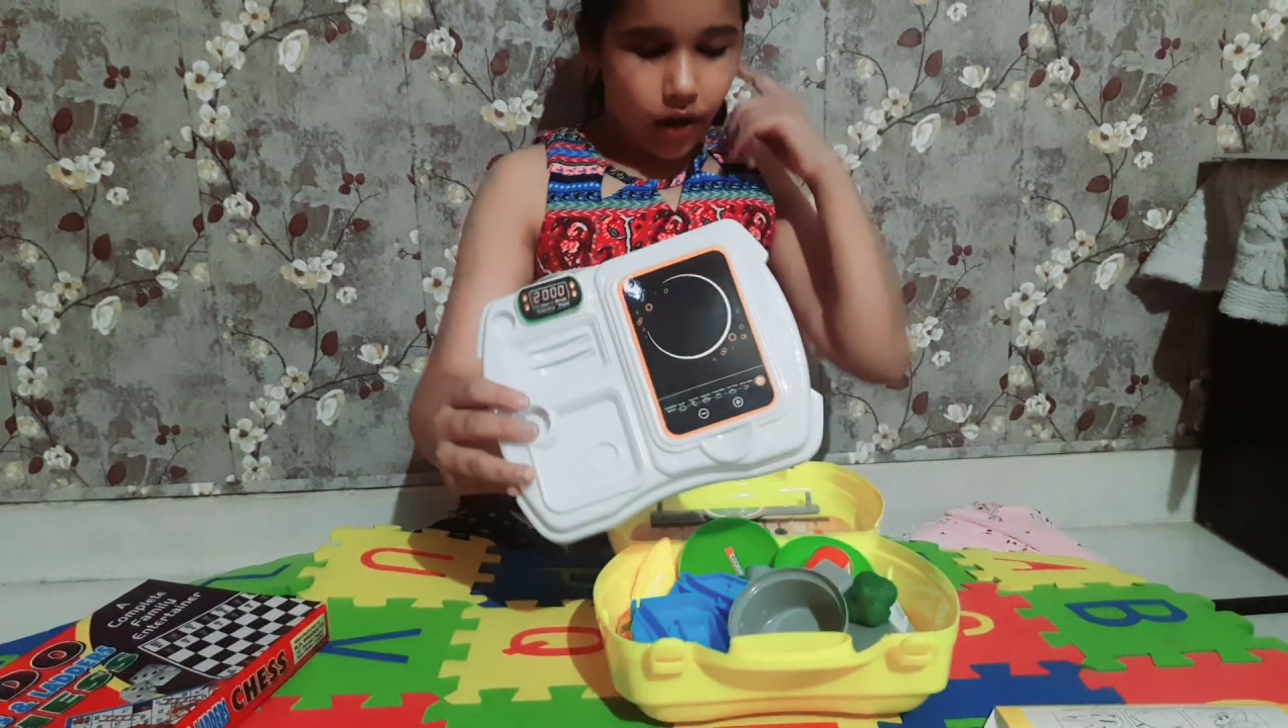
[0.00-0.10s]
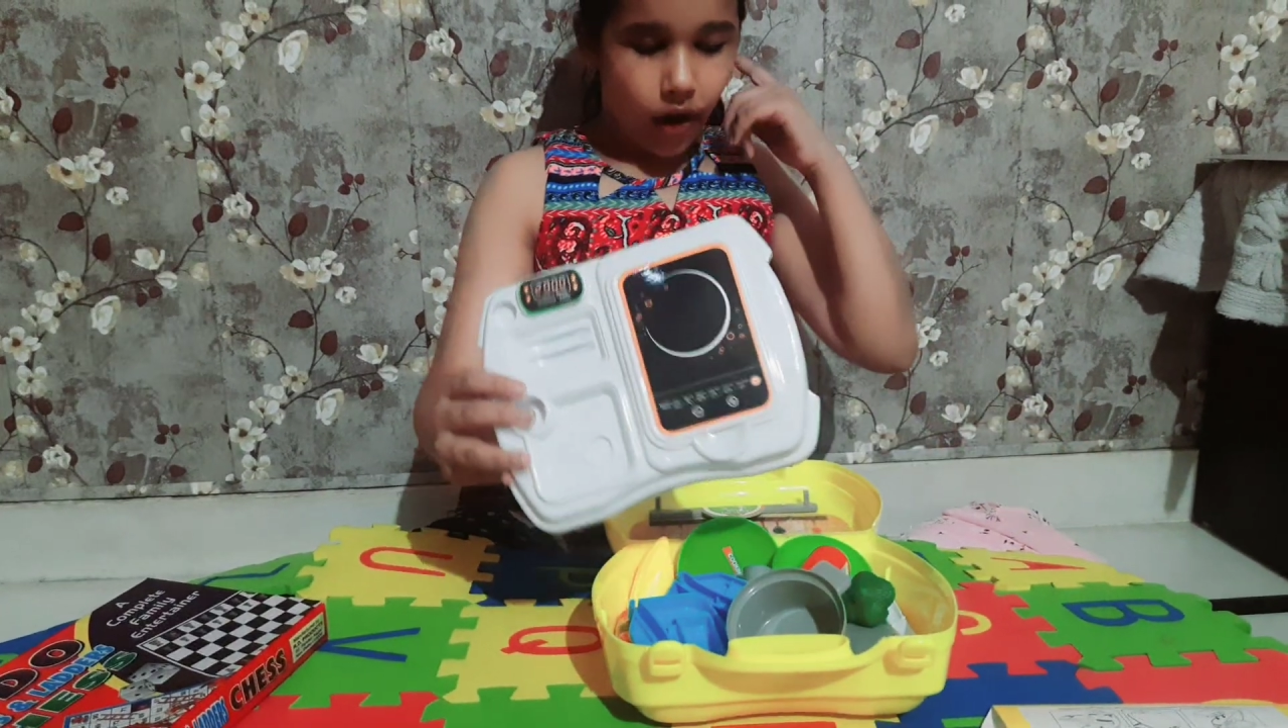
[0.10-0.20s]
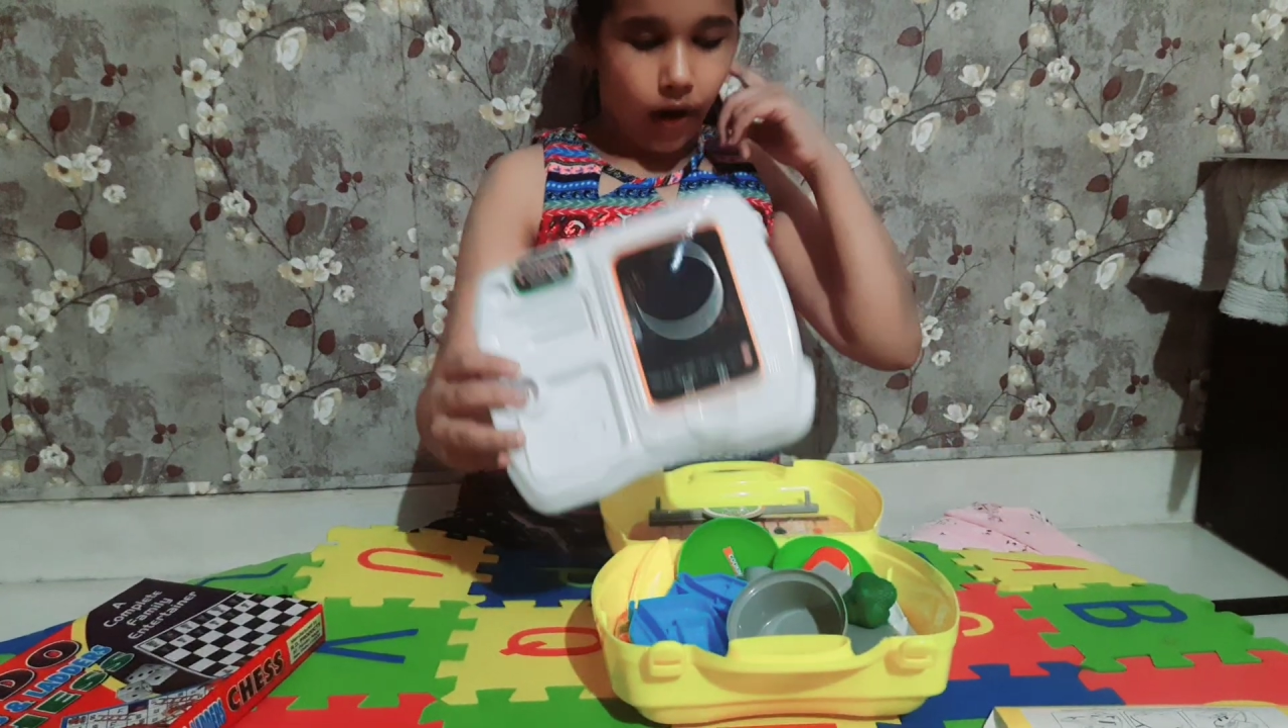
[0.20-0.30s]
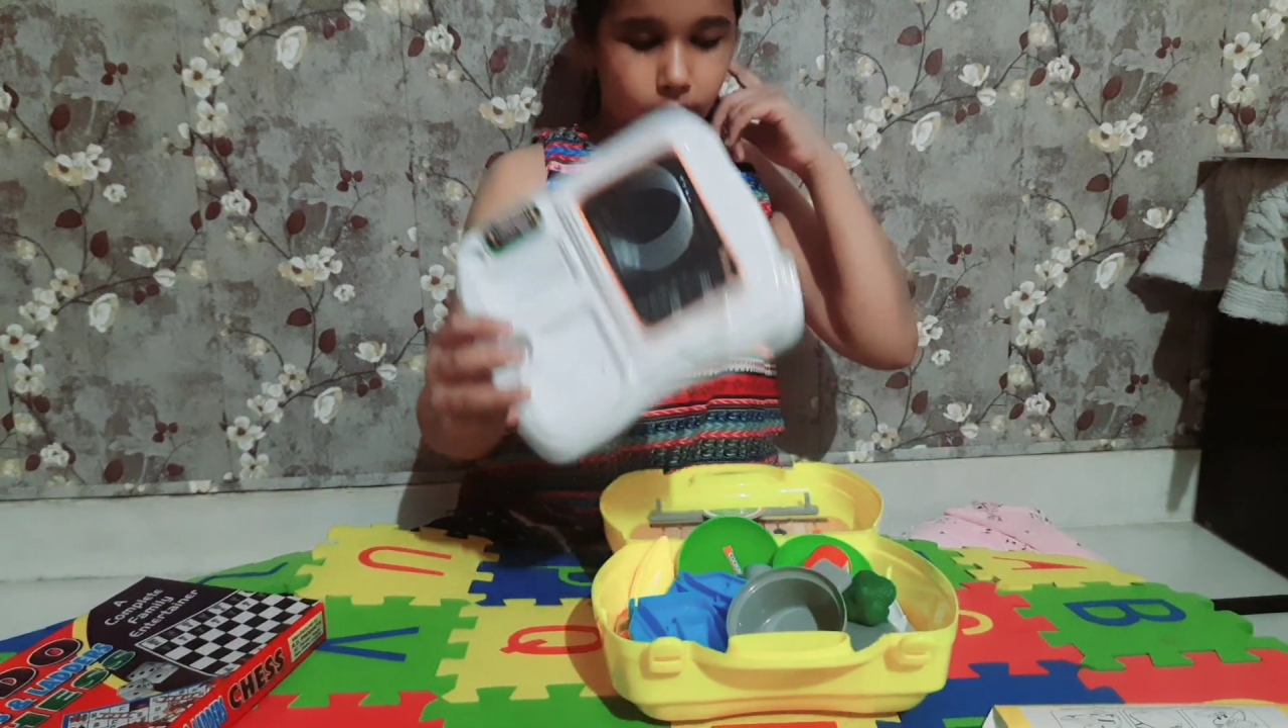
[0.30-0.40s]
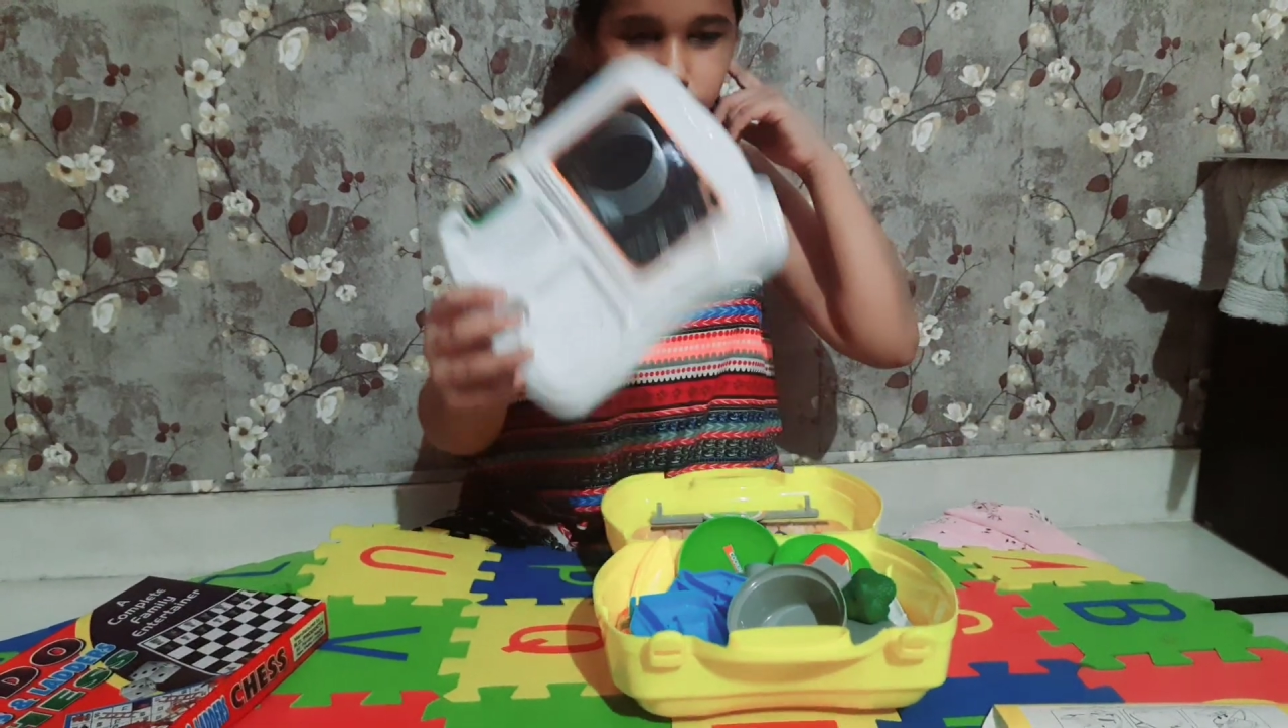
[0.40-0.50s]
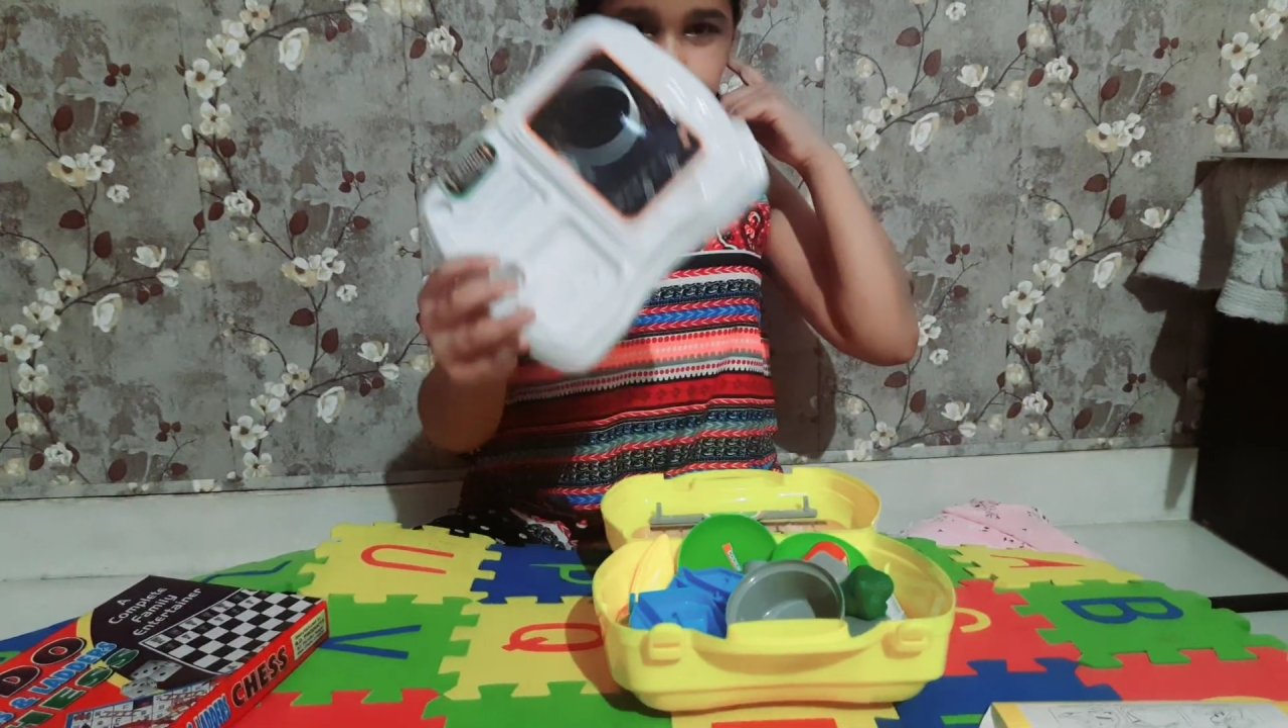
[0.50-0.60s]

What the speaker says: of the